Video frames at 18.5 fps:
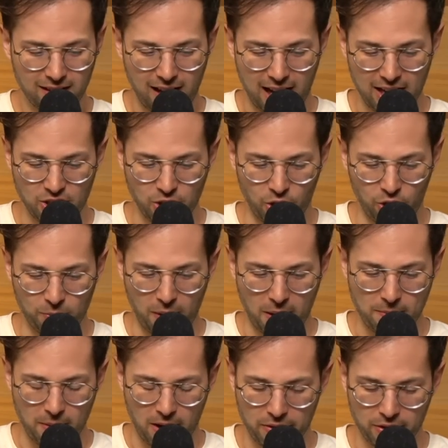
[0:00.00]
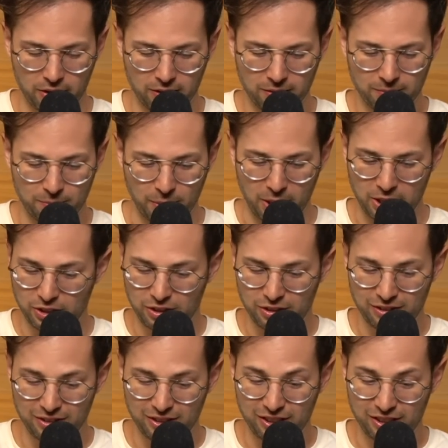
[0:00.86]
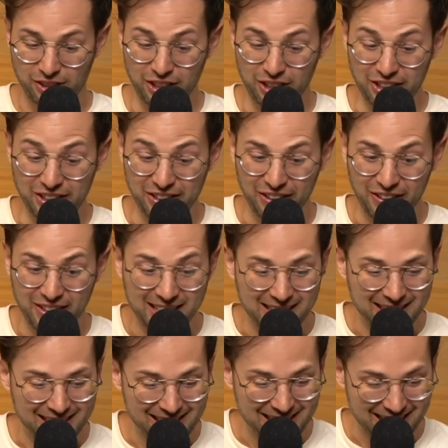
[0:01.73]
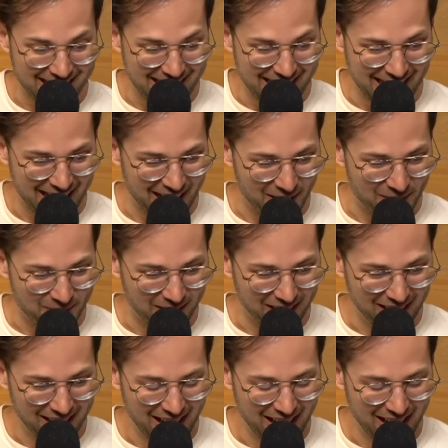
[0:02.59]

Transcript: I told my mother, but she couldn't see him.